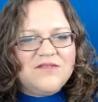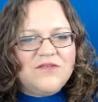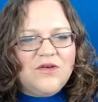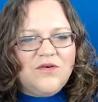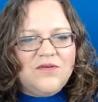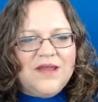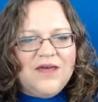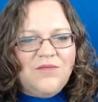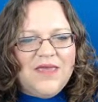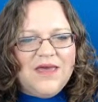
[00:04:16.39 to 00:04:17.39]
so
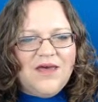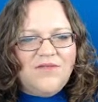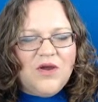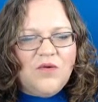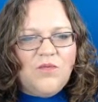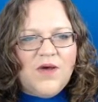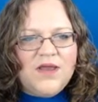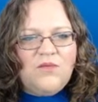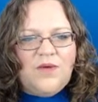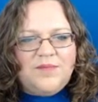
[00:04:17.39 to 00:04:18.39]
now we have our
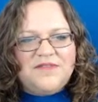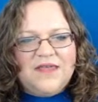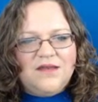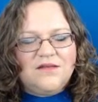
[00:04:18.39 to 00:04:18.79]
one website.